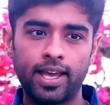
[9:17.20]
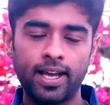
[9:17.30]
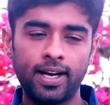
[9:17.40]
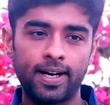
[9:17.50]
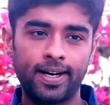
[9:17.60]

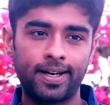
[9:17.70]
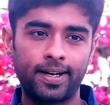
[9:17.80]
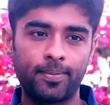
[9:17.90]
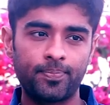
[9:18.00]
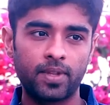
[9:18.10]
think
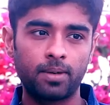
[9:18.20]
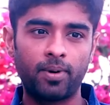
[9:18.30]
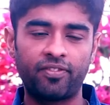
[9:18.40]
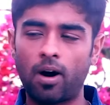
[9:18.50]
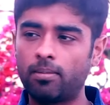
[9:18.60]

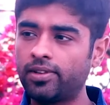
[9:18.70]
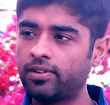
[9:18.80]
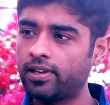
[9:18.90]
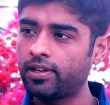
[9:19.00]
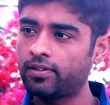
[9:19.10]

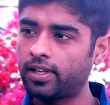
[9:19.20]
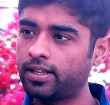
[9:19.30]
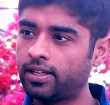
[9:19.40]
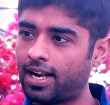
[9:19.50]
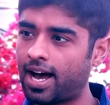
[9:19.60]
performances
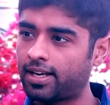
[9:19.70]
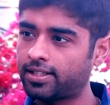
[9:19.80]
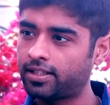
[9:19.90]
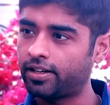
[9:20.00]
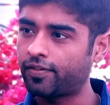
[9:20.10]
in the
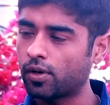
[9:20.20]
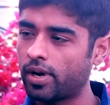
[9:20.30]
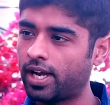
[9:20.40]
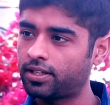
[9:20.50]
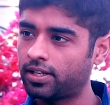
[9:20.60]
last few
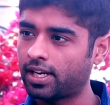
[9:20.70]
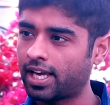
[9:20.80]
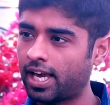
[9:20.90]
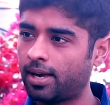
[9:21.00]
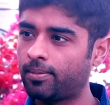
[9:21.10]
Asian
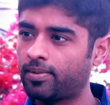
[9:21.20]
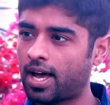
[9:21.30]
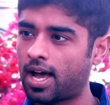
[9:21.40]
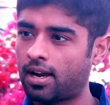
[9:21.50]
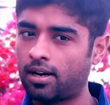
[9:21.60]
Games
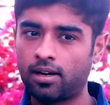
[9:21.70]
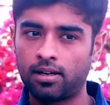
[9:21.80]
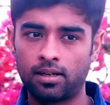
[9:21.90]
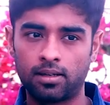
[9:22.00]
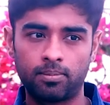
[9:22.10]
and
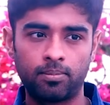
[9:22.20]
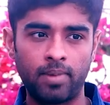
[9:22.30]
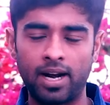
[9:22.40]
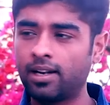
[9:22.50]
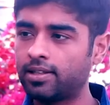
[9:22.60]

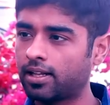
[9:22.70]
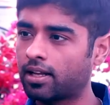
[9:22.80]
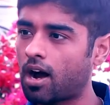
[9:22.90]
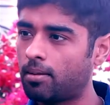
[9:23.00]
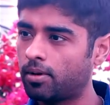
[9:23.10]
medals in
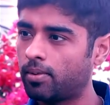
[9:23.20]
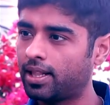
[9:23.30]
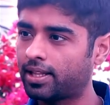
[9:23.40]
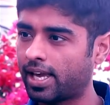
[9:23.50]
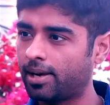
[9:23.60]
the
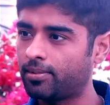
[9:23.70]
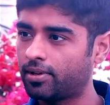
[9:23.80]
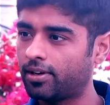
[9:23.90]
Commonwealth Games,